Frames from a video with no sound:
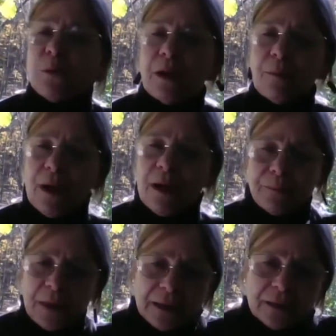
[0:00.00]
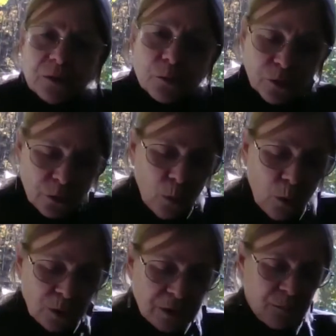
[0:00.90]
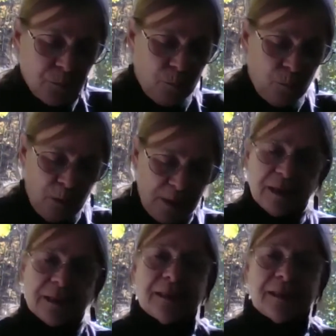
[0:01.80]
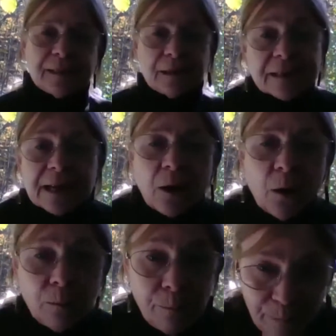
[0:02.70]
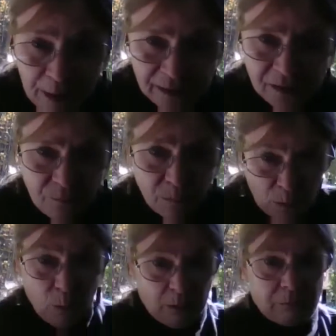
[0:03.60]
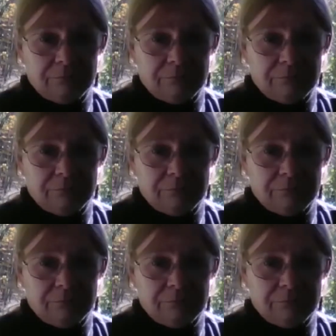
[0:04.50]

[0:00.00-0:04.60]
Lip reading: will come up and do chores with us and take home bags of manure.